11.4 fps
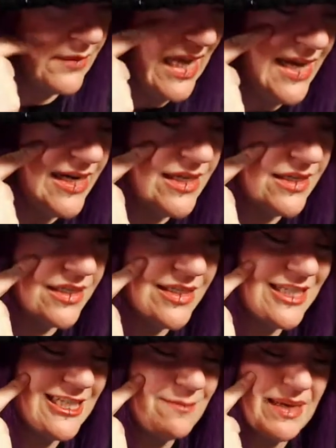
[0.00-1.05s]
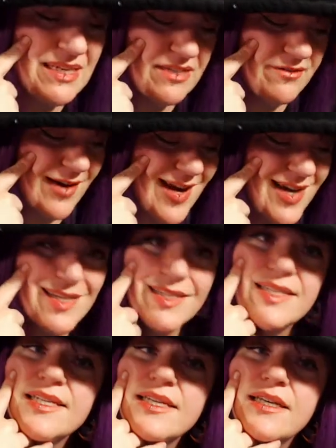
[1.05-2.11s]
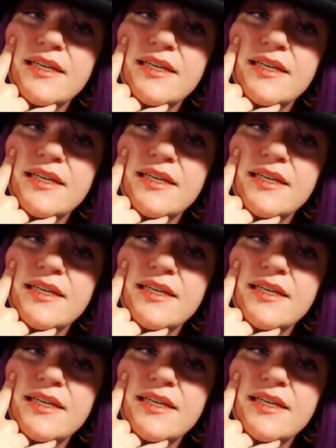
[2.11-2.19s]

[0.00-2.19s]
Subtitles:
it specifies